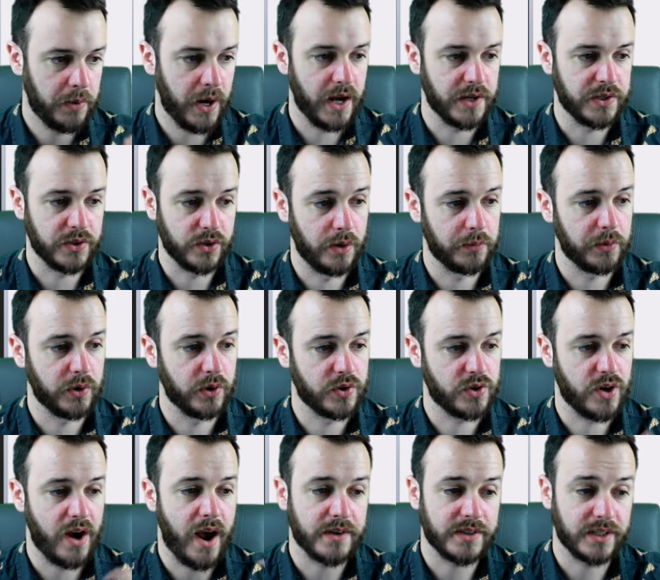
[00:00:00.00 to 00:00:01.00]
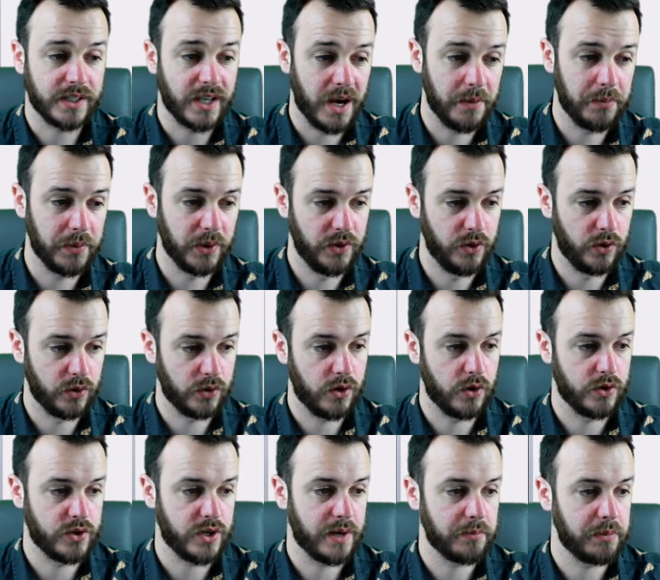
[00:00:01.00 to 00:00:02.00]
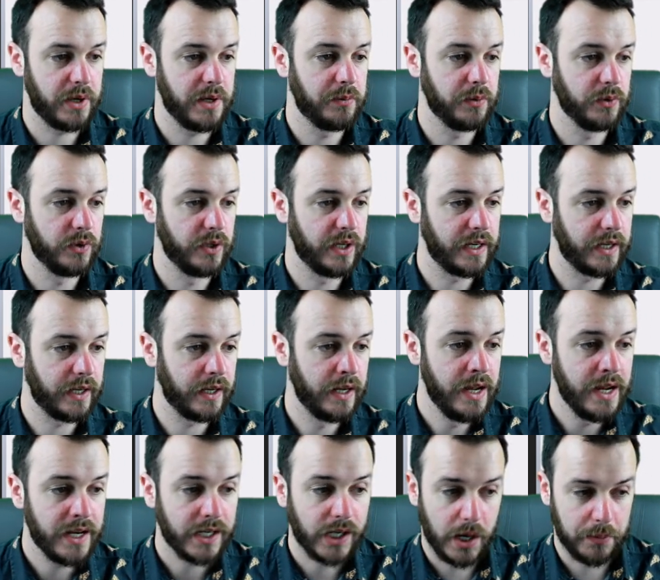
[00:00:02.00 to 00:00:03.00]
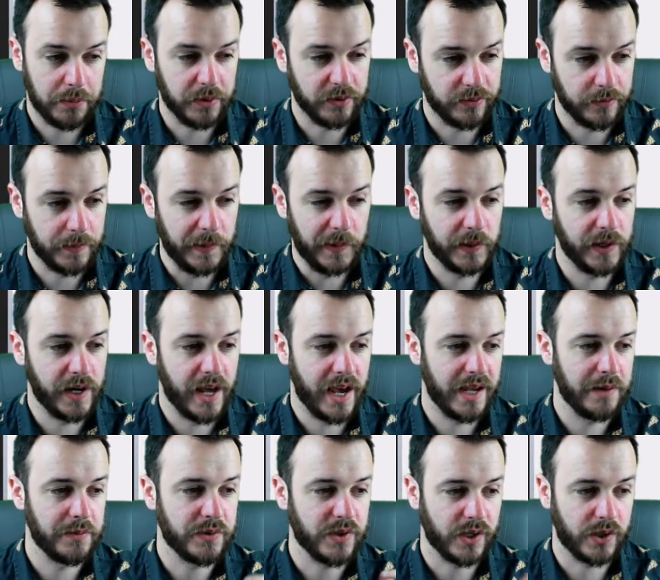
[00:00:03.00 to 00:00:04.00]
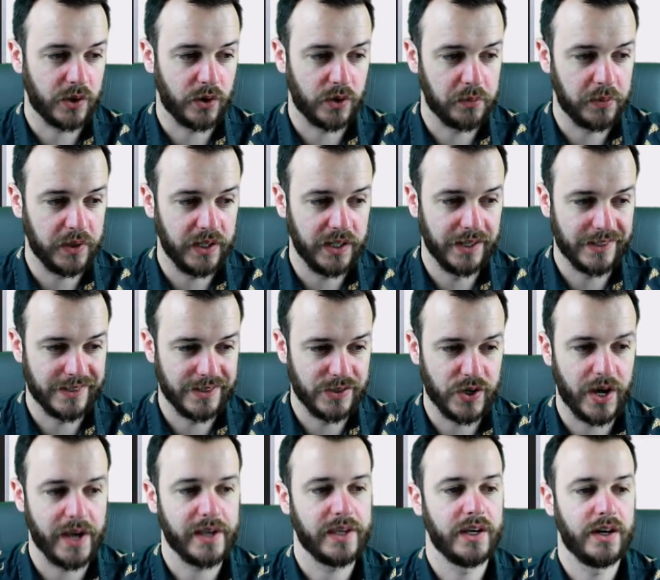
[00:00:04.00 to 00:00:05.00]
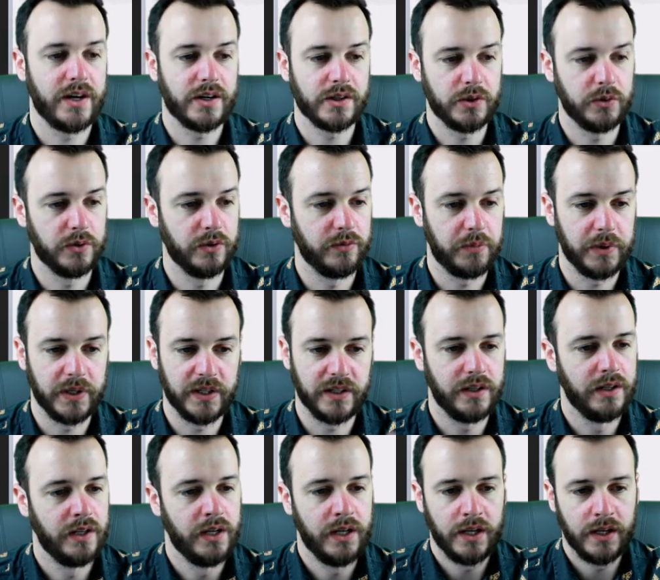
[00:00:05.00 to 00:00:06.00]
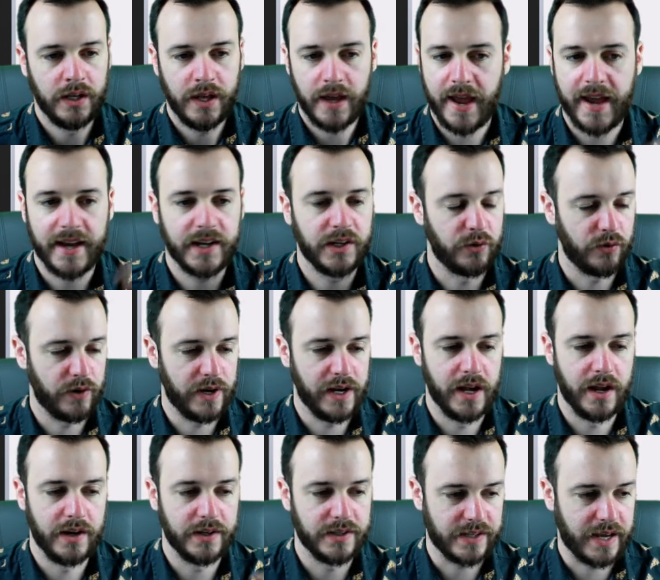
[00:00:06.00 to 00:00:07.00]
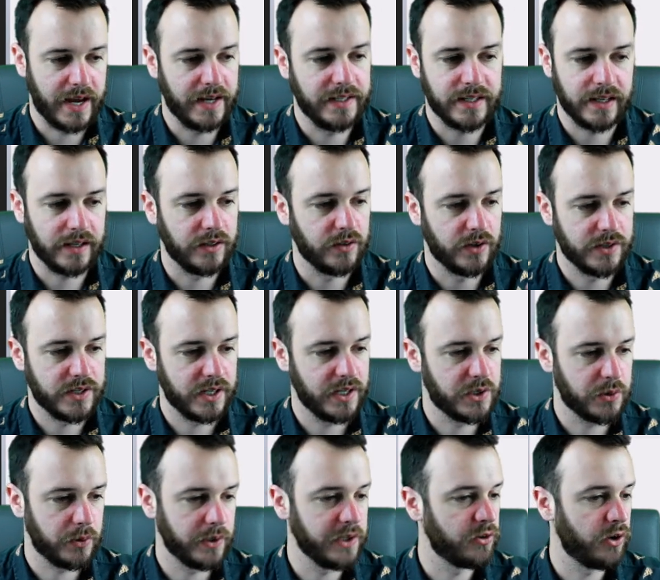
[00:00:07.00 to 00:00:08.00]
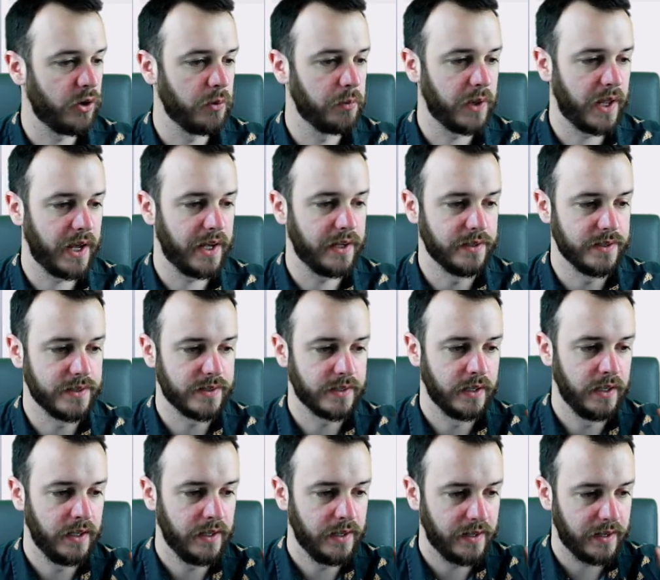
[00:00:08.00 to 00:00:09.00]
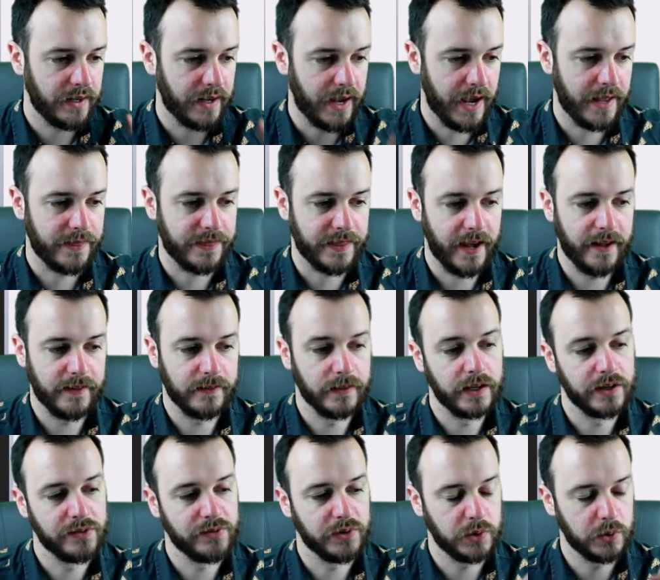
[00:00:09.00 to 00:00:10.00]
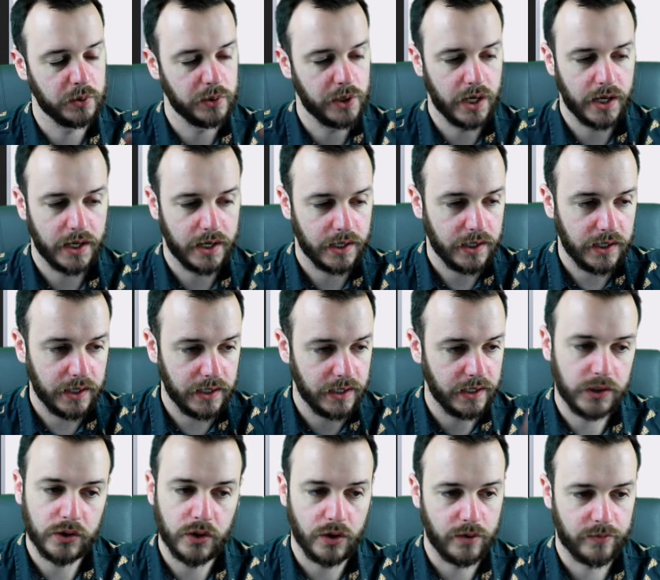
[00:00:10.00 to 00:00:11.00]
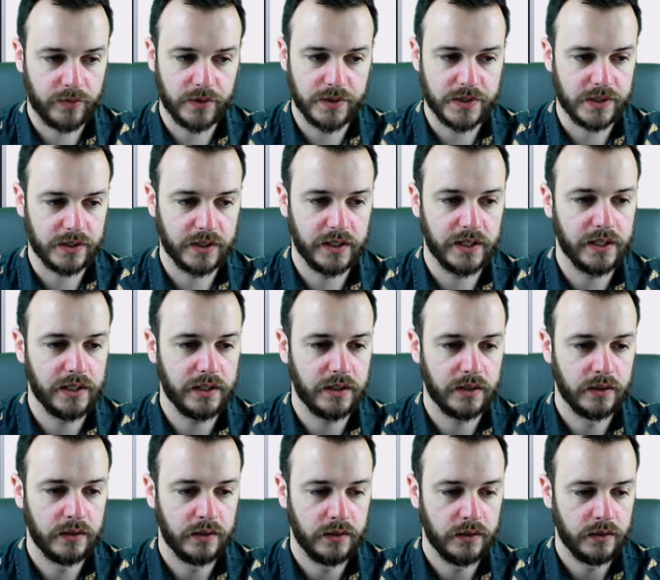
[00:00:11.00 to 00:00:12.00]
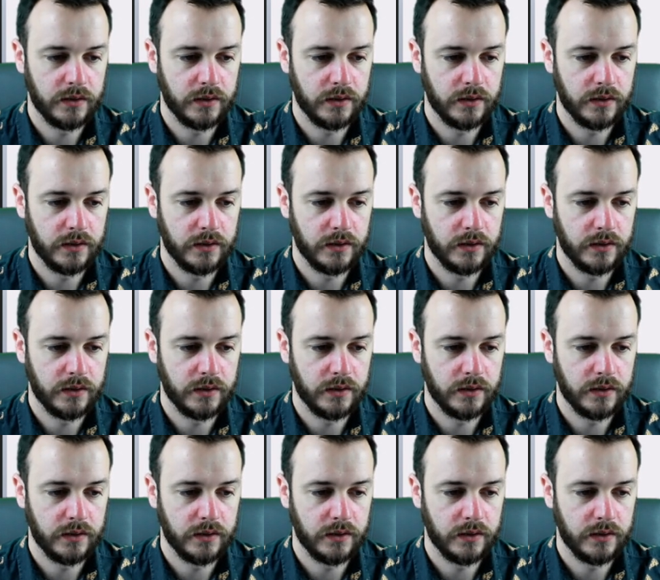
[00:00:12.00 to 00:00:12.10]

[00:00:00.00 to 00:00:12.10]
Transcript: part-time contracts, a couple of non-contract people there, a couple of familiar names like Connor Pearce and Jake Young, who have been hanging around as 18, 19, 20-year-old players at that level in Conference League